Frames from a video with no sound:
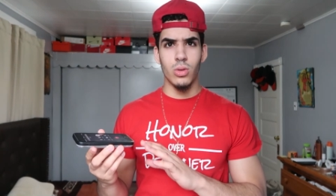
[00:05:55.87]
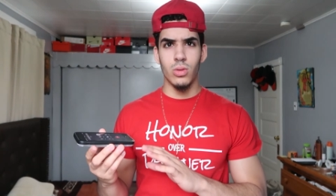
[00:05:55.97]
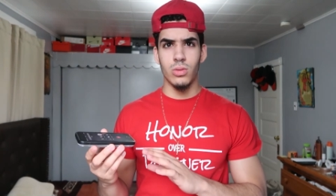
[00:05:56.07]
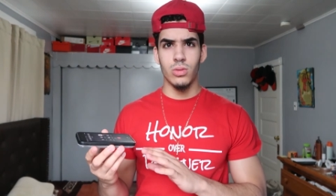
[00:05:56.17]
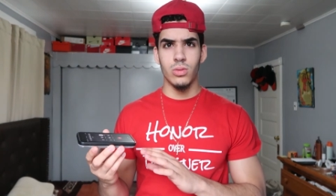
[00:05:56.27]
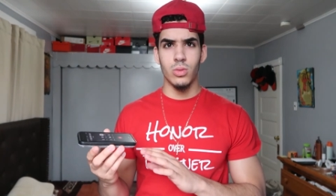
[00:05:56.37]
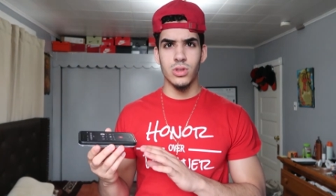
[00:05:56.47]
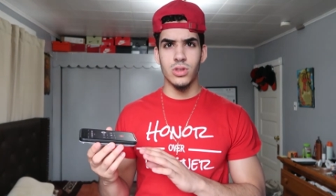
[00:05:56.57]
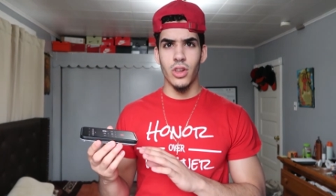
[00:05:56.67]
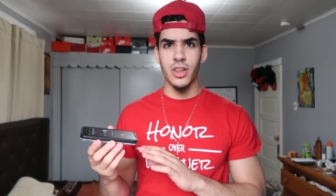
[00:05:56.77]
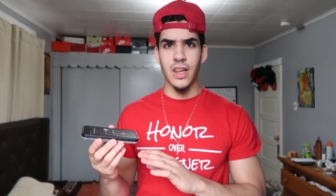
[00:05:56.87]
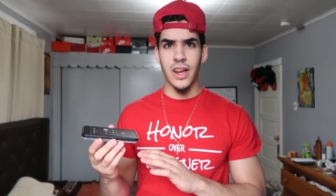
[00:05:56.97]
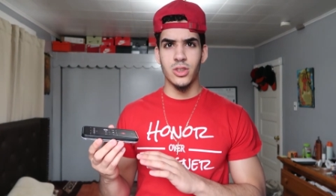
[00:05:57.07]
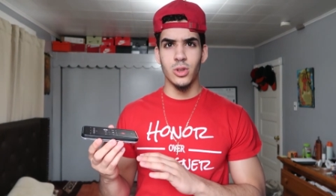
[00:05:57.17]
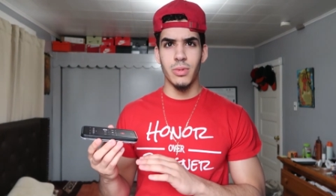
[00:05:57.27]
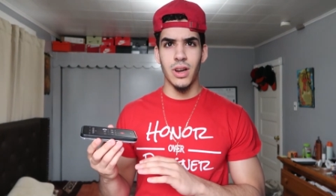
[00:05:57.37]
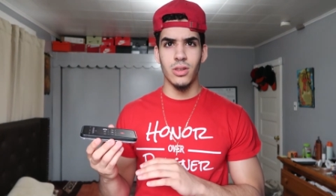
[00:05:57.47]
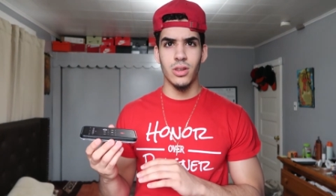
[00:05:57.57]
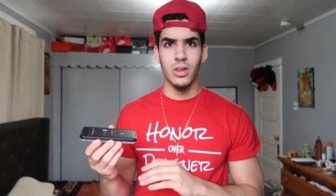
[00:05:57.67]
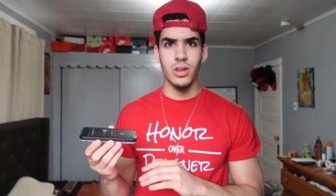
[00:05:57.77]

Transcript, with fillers: whoa. What's all this attitude about?